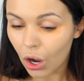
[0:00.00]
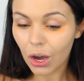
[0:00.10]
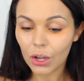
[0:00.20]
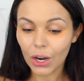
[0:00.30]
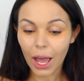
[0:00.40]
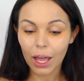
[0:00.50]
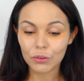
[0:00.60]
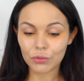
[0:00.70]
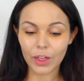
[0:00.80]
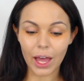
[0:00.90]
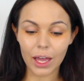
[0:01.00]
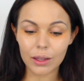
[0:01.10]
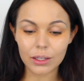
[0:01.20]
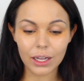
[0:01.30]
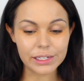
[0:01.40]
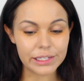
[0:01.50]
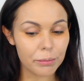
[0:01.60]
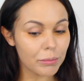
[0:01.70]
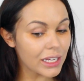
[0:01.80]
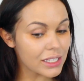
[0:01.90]
I can't have that as
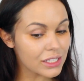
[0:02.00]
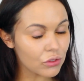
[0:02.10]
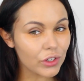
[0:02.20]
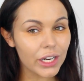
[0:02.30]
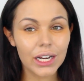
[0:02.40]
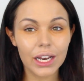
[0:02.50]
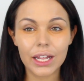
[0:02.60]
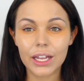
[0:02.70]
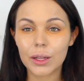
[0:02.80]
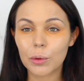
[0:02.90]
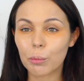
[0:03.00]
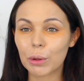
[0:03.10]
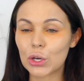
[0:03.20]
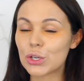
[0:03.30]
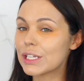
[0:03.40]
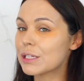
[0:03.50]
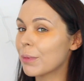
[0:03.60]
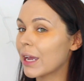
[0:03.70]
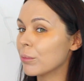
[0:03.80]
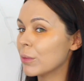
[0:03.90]
a mixer really, because it's
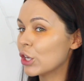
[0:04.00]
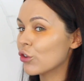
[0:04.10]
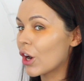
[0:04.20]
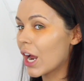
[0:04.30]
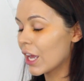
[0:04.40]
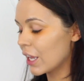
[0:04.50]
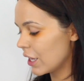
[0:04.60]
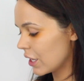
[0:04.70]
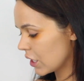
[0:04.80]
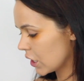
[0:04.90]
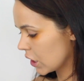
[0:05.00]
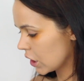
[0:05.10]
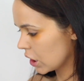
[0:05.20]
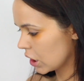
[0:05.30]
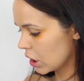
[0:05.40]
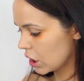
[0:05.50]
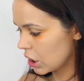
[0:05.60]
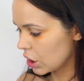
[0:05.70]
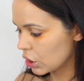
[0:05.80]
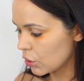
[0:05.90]
mainly grey.
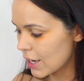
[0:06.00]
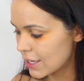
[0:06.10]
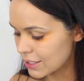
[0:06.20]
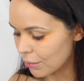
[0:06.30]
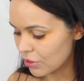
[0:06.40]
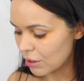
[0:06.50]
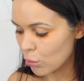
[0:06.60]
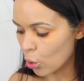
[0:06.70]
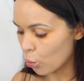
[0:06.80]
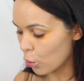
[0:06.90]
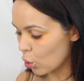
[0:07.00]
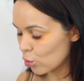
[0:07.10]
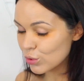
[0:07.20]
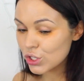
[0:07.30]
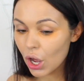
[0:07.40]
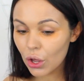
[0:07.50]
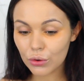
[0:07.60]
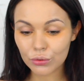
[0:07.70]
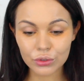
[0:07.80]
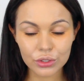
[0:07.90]
You need something more warm
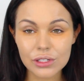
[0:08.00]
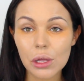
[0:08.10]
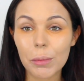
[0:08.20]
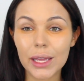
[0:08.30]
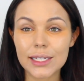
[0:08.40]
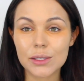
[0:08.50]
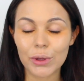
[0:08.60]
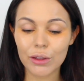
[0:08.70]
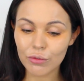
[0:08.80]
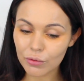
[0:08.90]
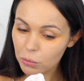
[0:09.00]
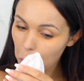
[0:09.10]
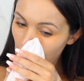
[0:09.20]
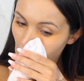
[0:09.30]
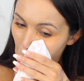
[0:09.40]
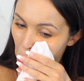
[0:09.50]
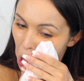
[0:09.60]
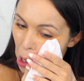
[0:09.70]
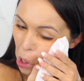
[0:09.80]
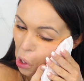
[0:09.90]
toned to mix with.
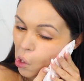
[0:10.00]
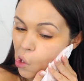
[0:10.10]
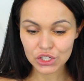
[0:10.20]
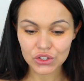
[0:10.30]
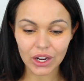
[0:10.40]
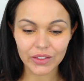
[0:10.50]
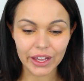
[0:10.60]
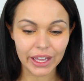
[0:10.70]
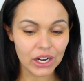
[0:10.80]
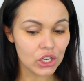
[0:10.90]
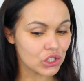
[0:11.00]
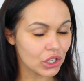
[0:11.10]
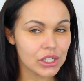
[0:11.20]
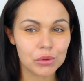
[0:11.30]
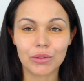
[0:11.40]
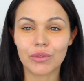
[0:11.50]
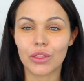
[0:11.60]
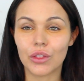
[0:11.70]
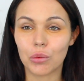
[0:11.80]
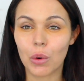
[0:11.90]
Let's try that again, just with
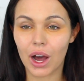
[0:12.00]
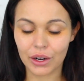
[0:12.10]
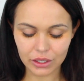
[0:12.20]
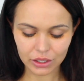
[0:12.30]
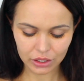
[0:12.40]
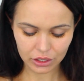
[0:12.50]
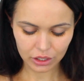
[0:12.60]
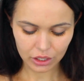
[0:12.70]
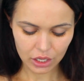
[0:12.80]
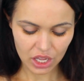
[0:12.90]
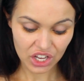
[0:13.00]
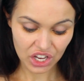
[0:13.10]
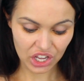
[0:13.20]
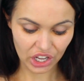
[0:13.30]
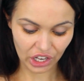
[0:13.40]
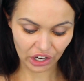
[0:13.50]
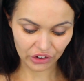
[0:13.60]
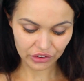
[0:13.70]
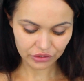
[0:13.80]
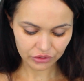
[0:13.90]
the 1 colour.